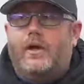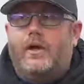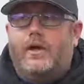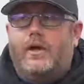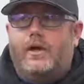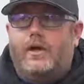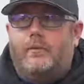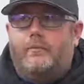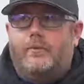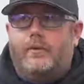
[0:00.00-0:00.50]

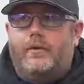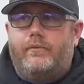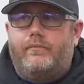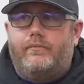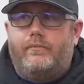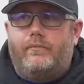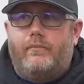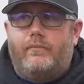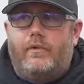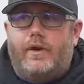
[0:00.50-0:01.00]

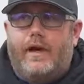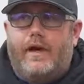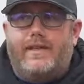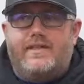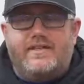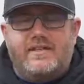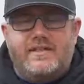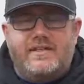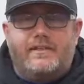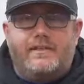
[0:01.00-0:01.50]
but
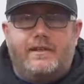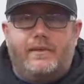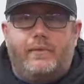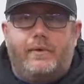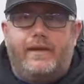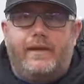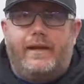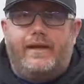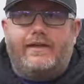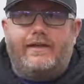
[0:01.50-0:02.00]
ideally
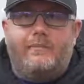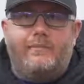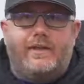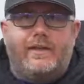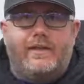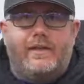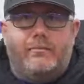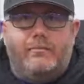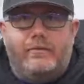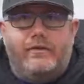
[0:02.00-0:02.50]
we like to
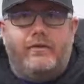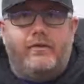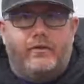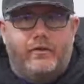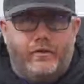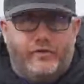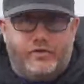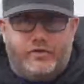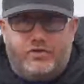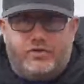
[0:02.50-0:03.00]
be in the
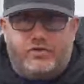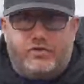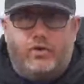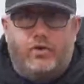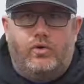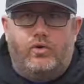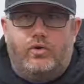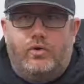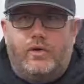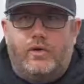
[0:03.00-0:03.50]
middle of the
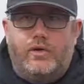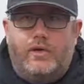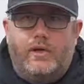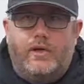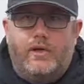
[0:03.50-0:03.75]
stroke.